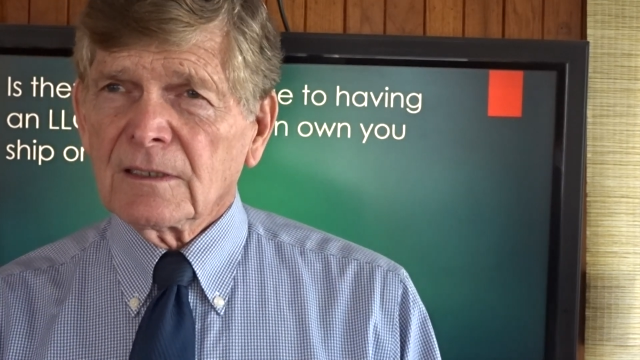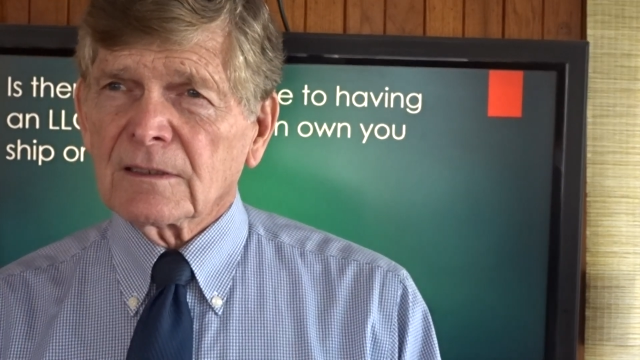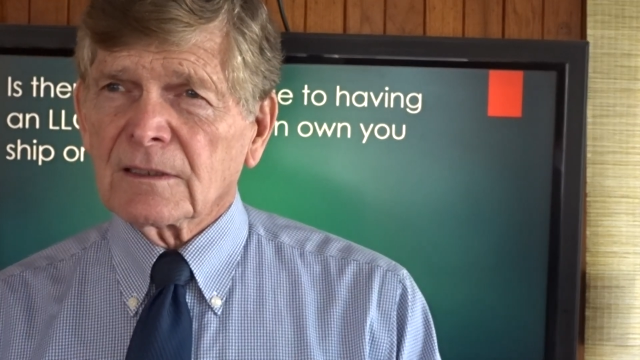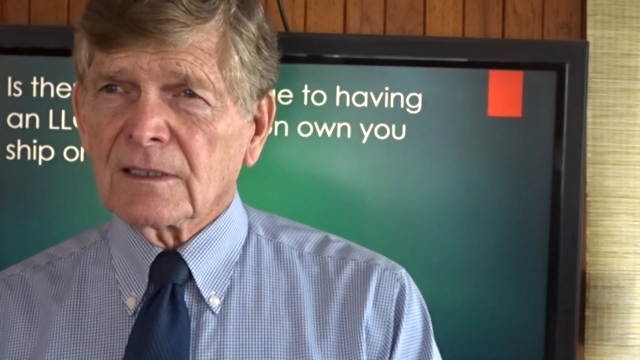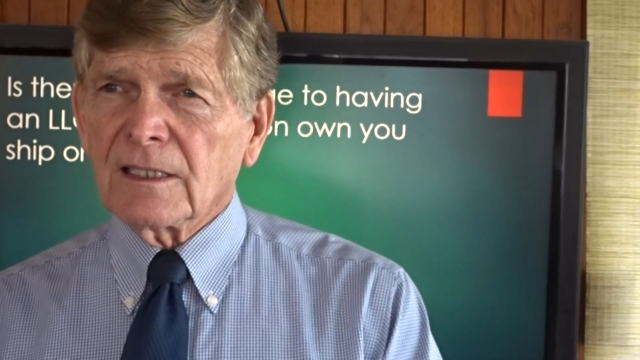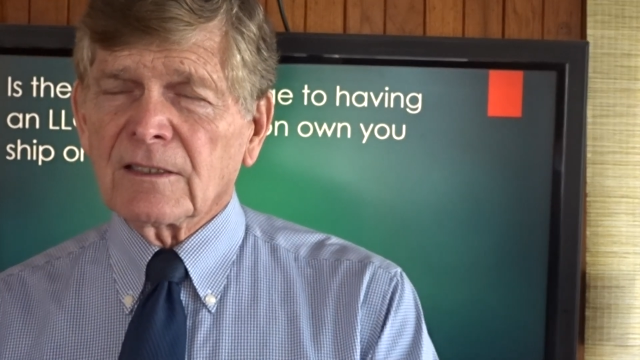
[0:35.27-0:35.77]

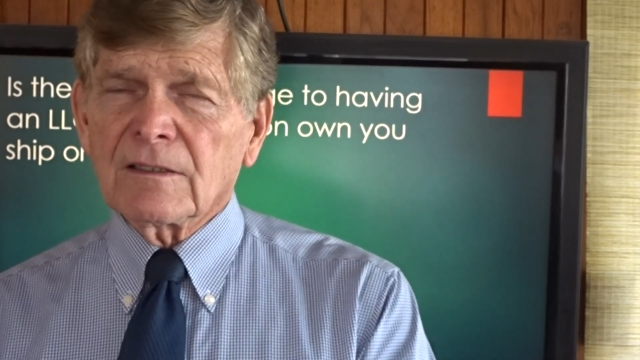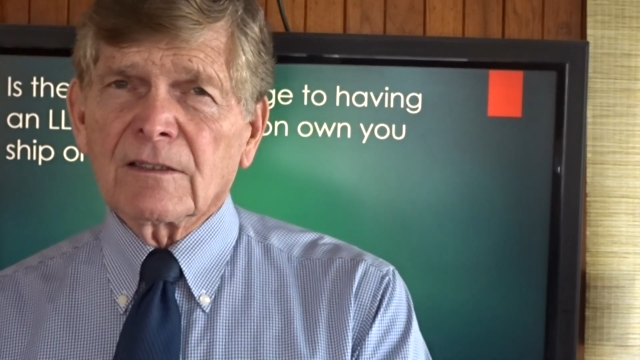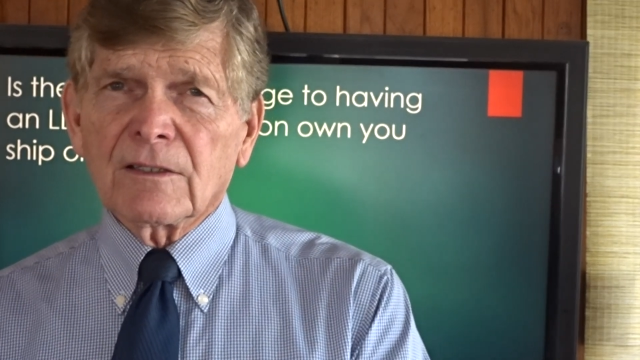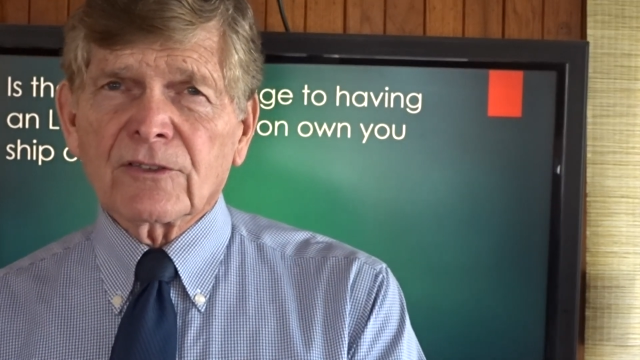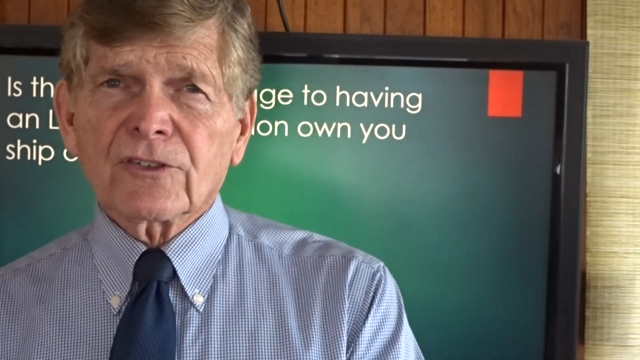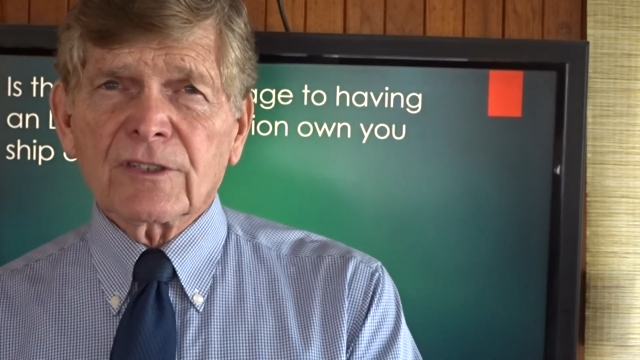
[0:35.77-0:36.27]
An
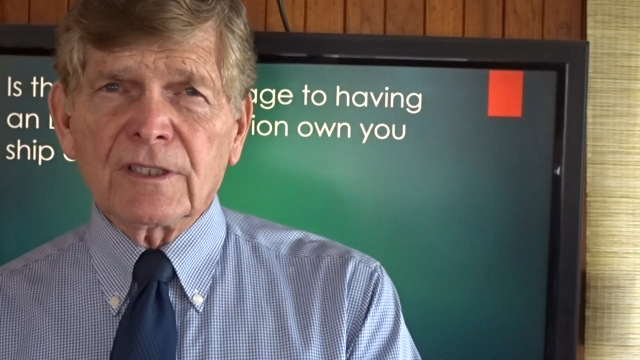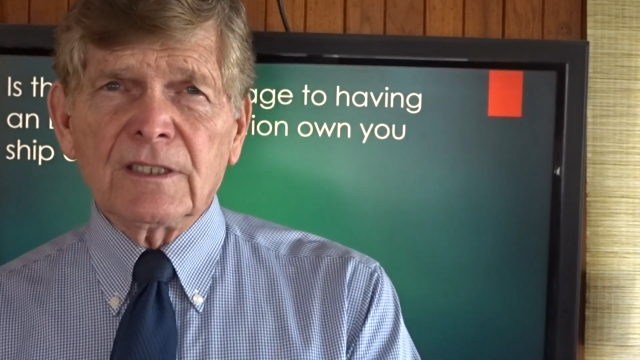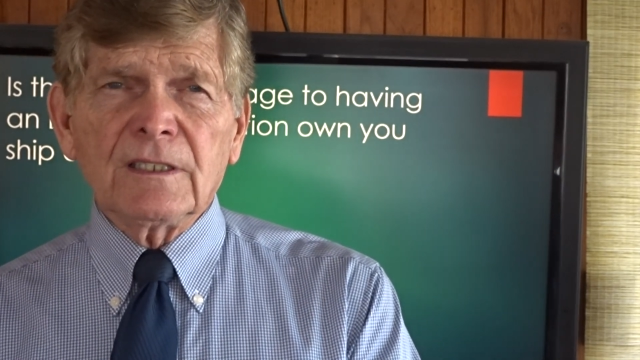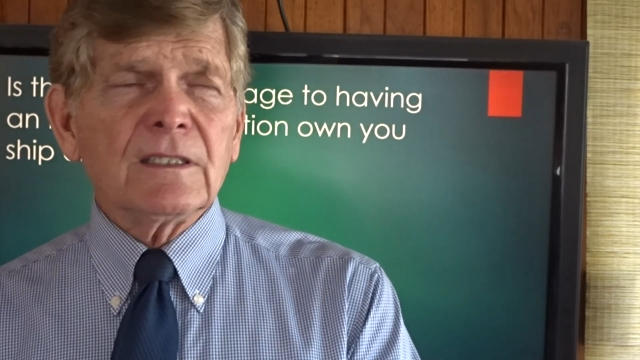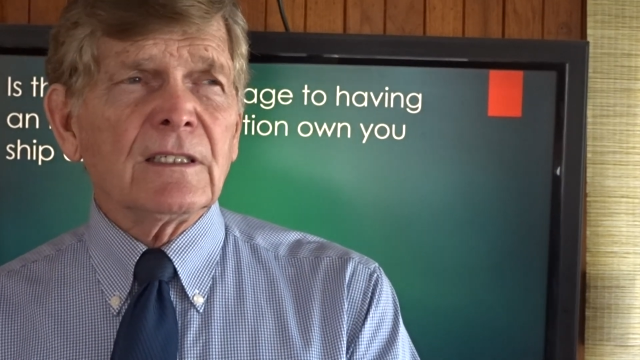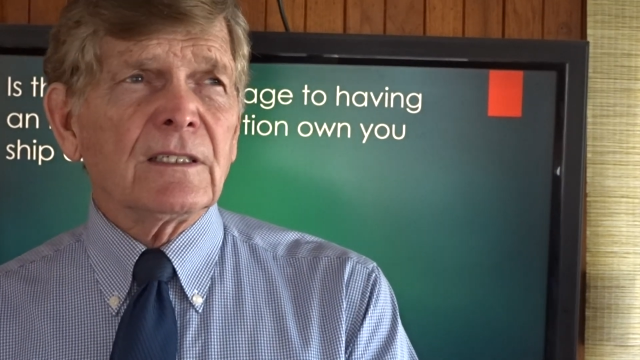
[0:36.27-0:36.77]

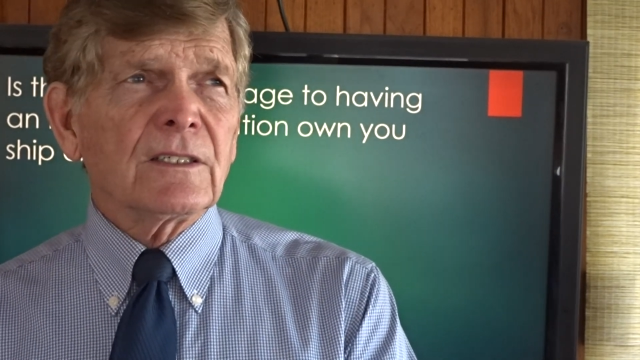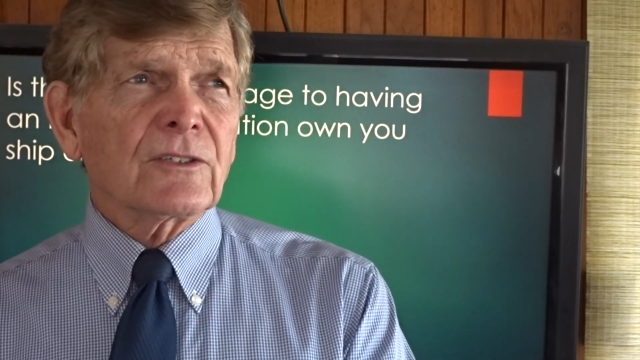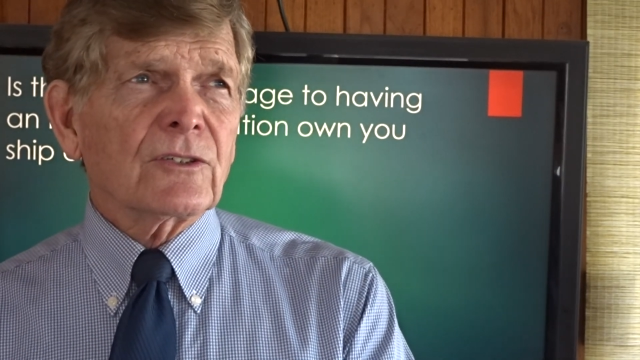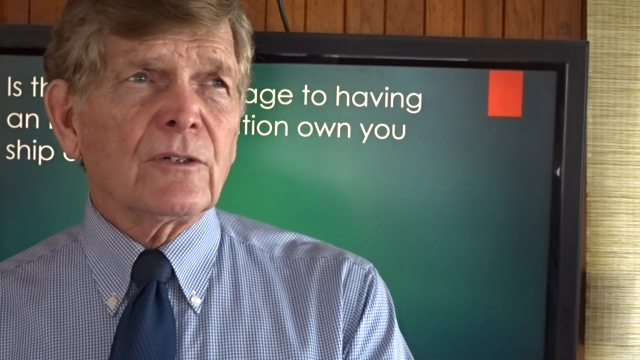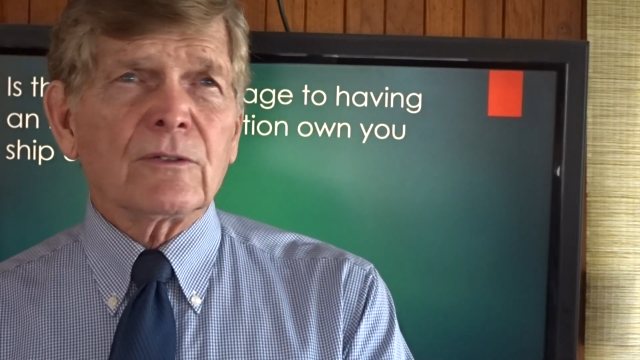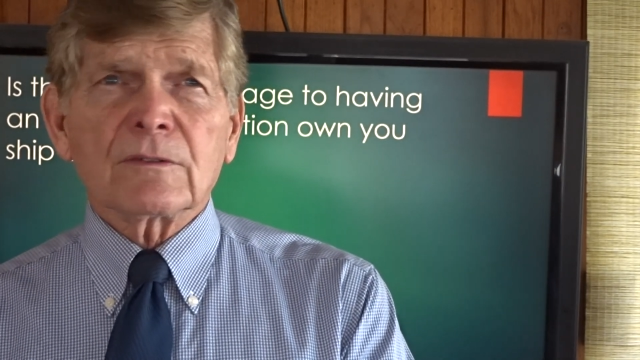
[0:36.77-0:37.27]
LLC
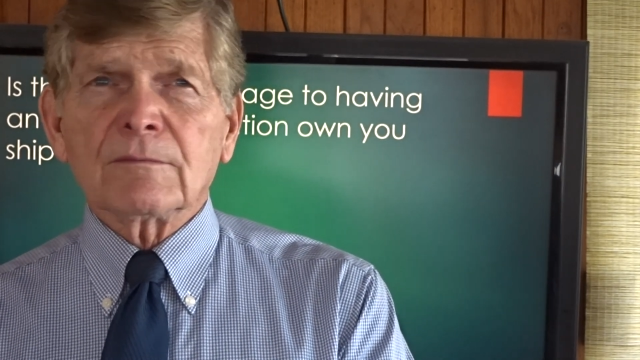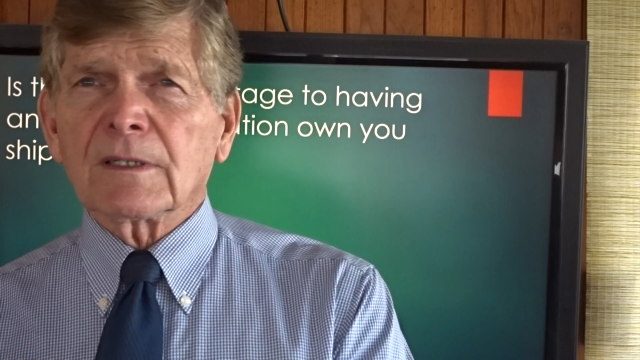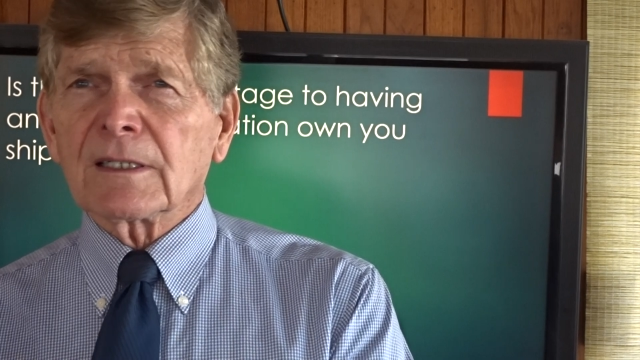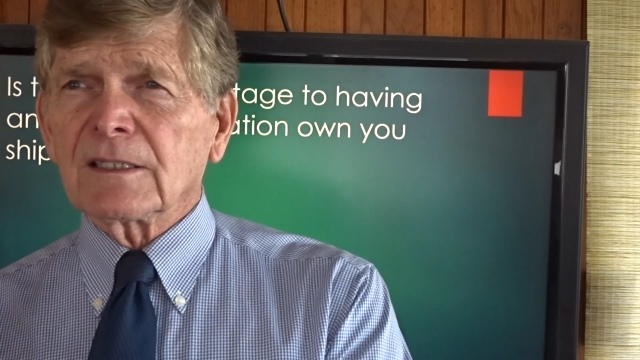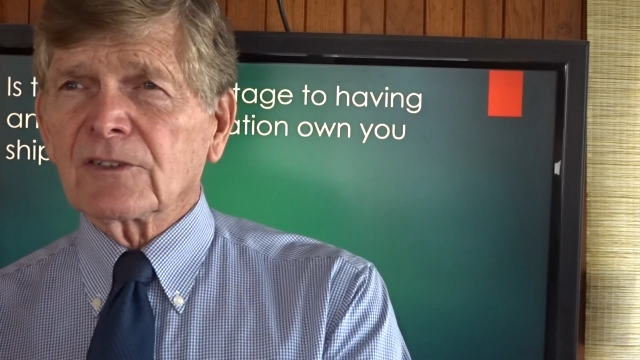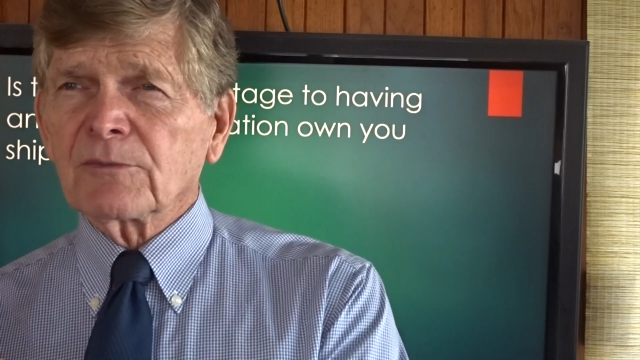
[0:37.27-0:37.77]
is owned
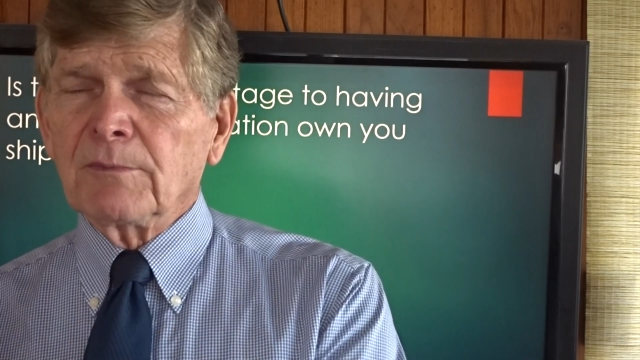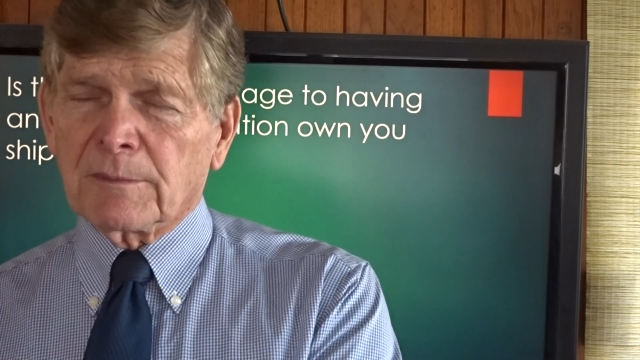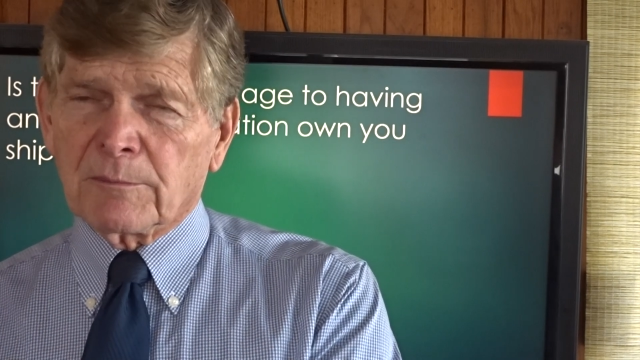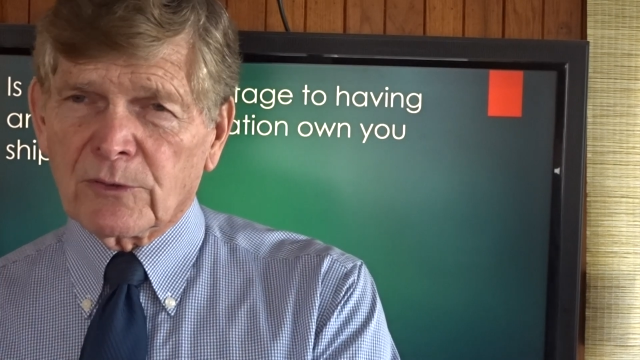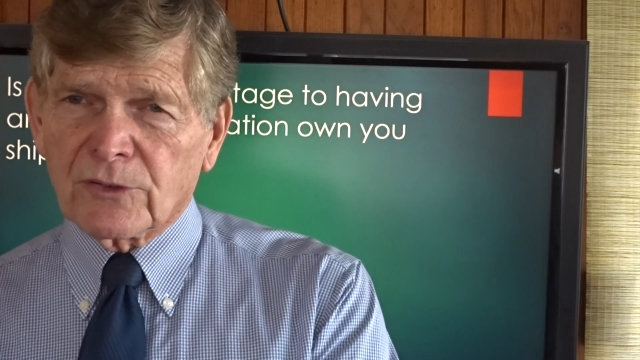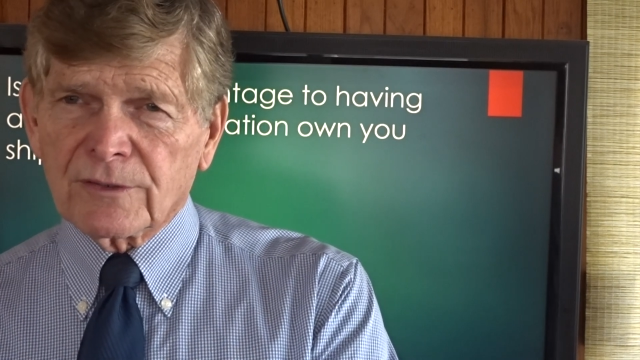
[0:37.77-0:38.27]
by its
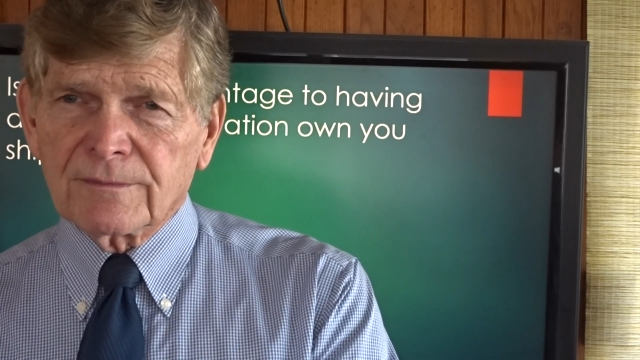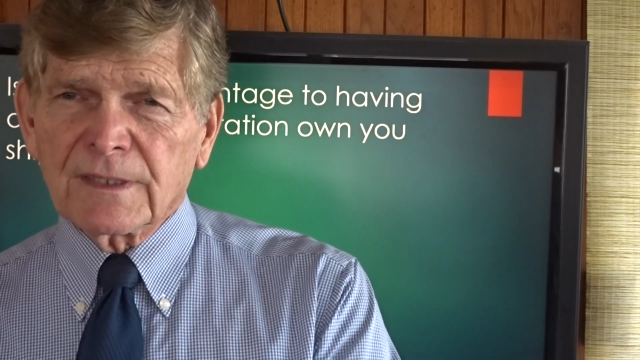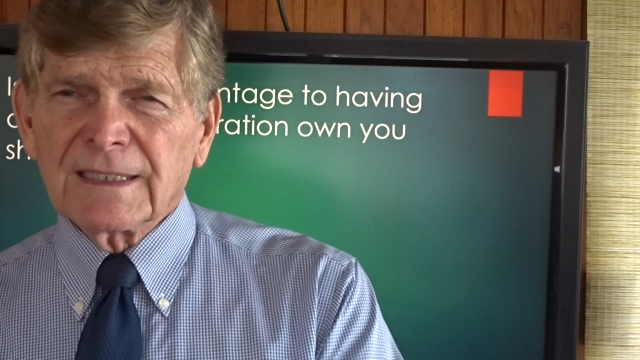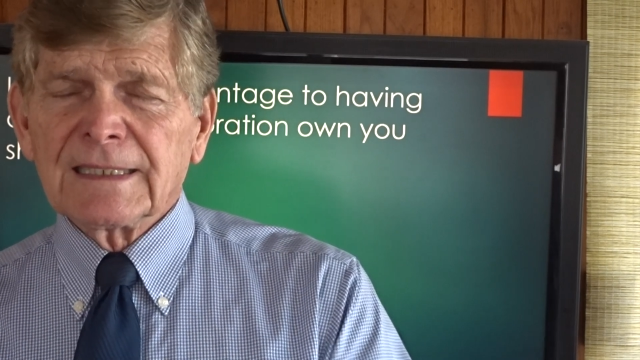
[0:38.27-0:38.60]
members.